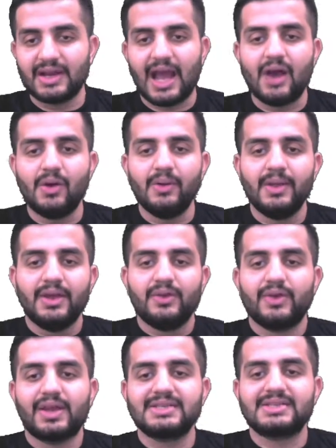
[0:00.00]
Now
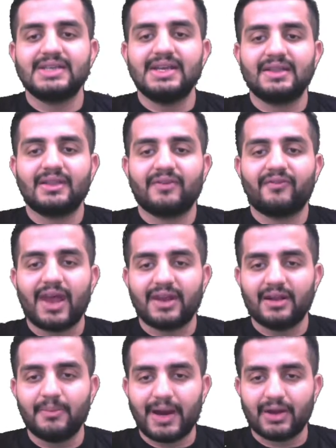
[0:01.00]
you can see in the
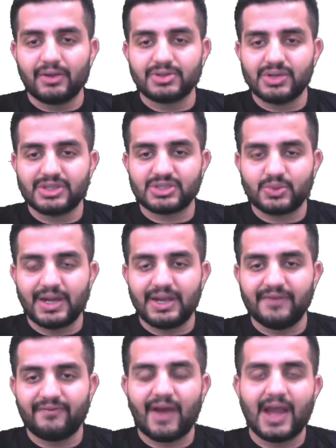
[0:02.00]
final part also it's
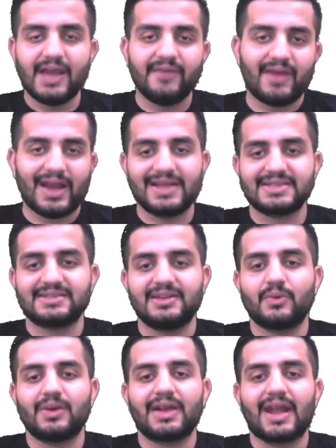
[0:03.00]
25 as
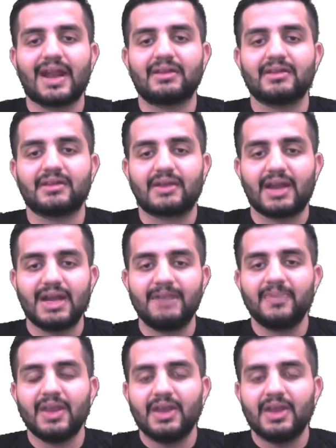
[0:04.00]
lingual character, right?